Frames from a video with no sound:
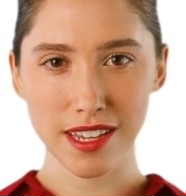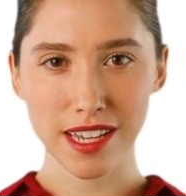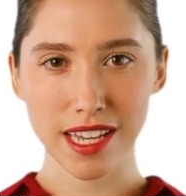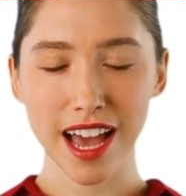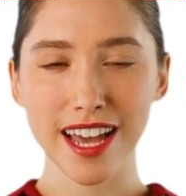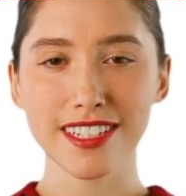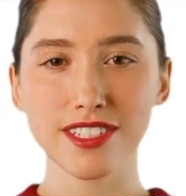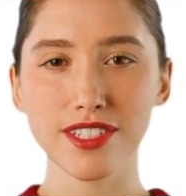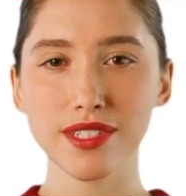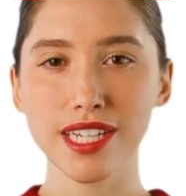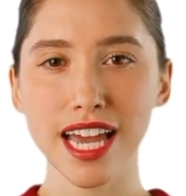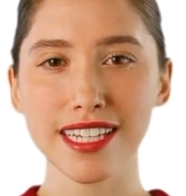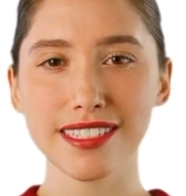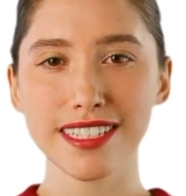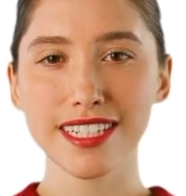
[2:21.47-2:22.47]

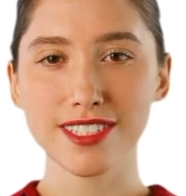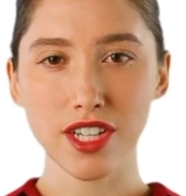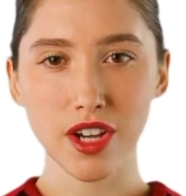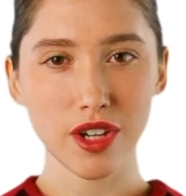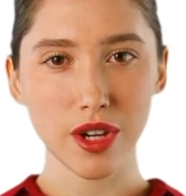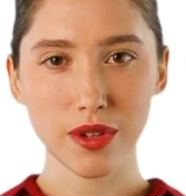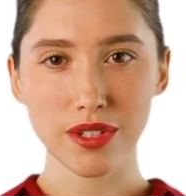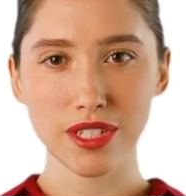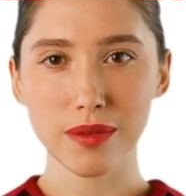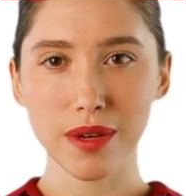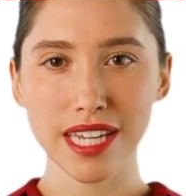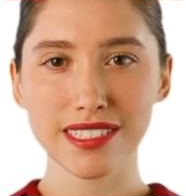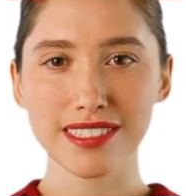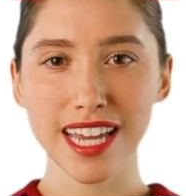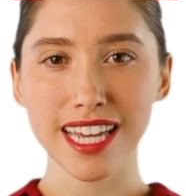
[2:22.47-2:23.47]
Exercises are used to
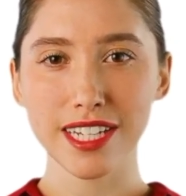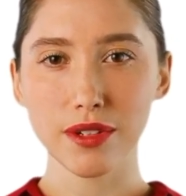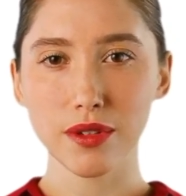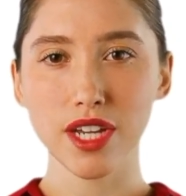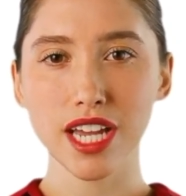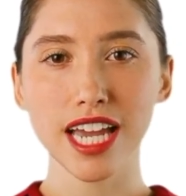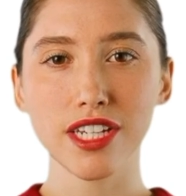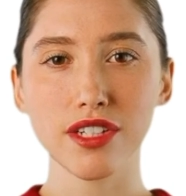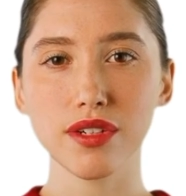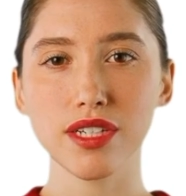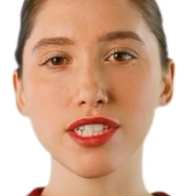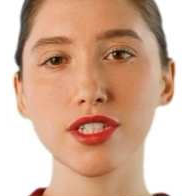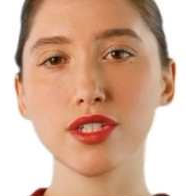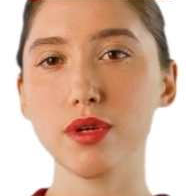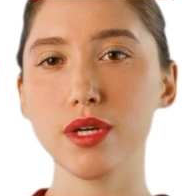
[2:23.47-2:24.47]
maintain or
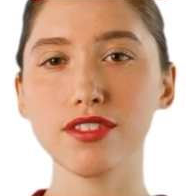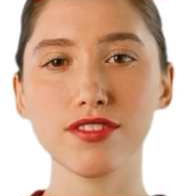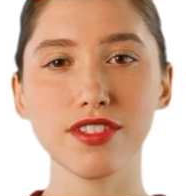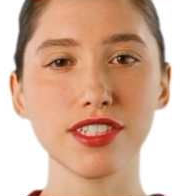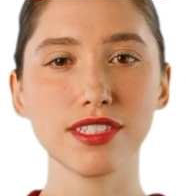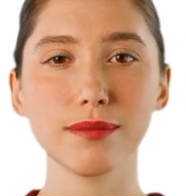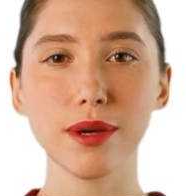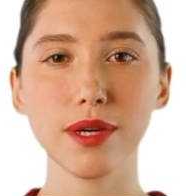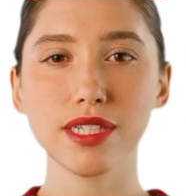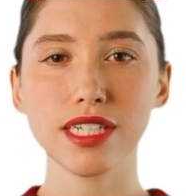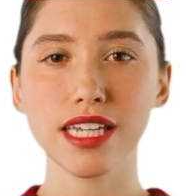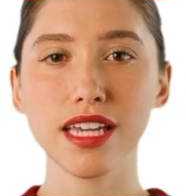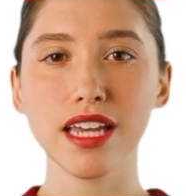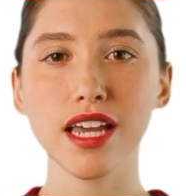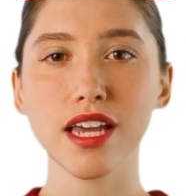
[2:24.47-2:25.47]
increase joint
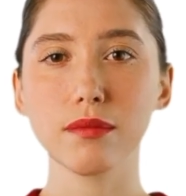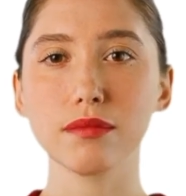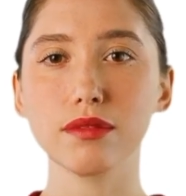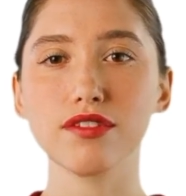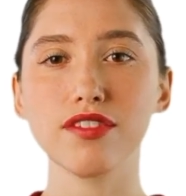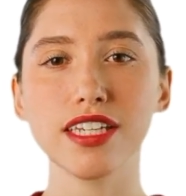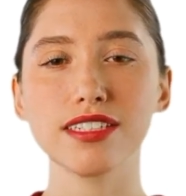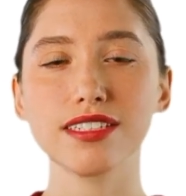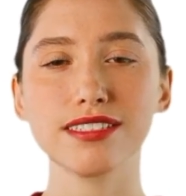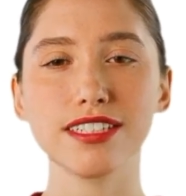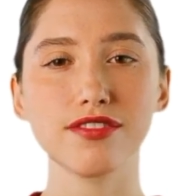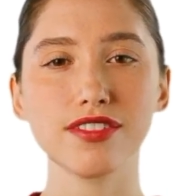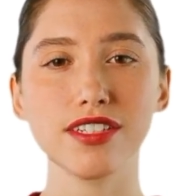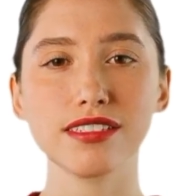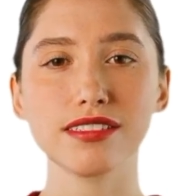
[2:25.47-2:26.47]
flexibility, prevent
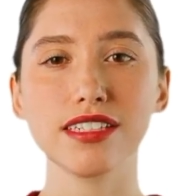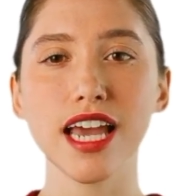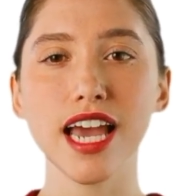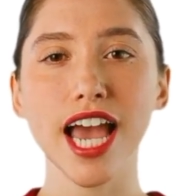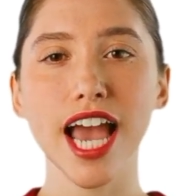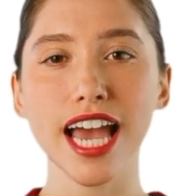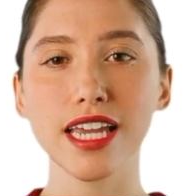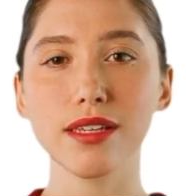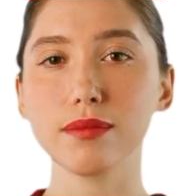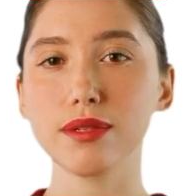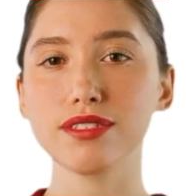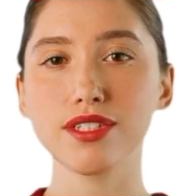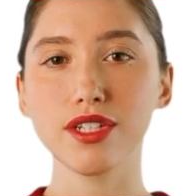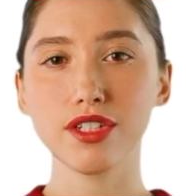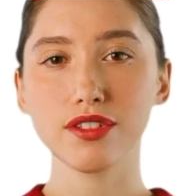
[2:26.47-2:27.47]
stiffness, and
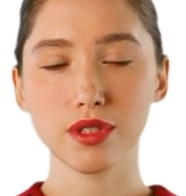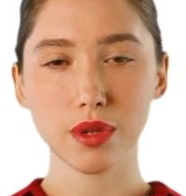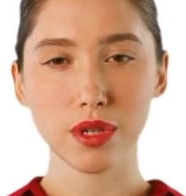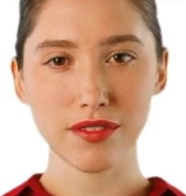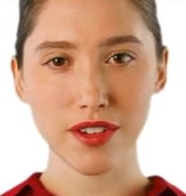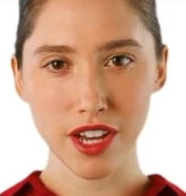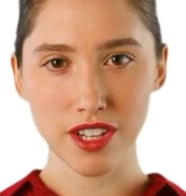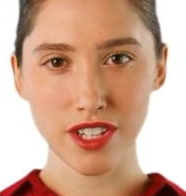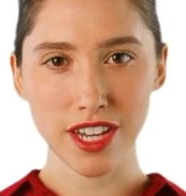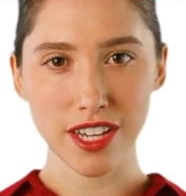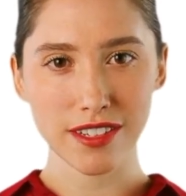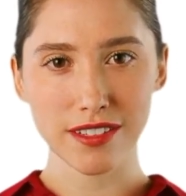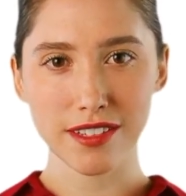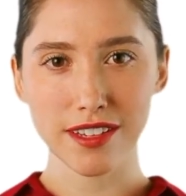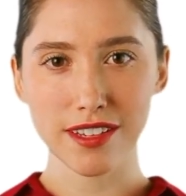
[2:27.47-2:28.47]
preserve joint function.
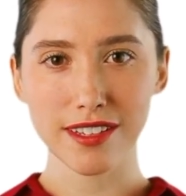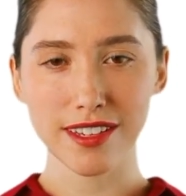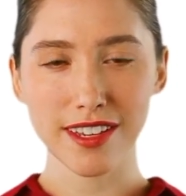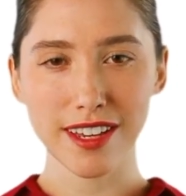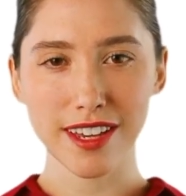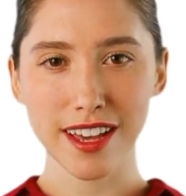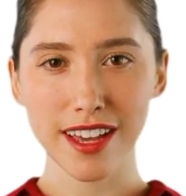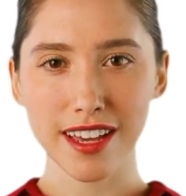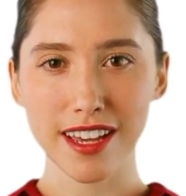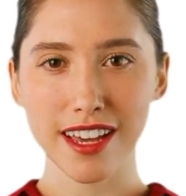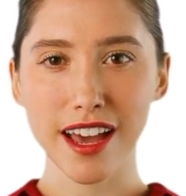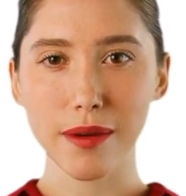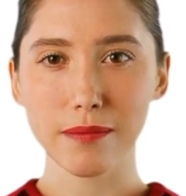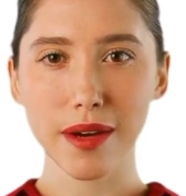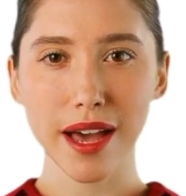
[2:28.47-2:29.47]

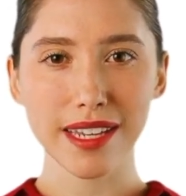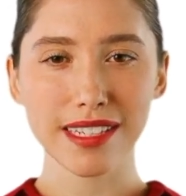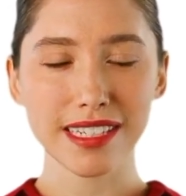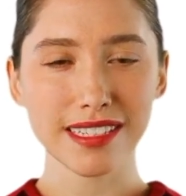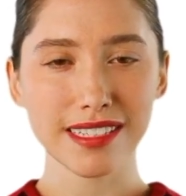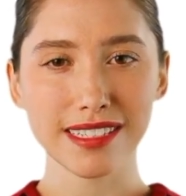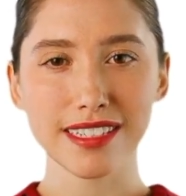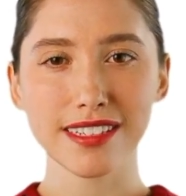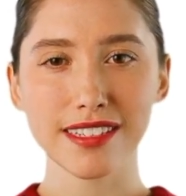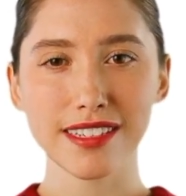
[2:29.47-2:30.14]
Balance.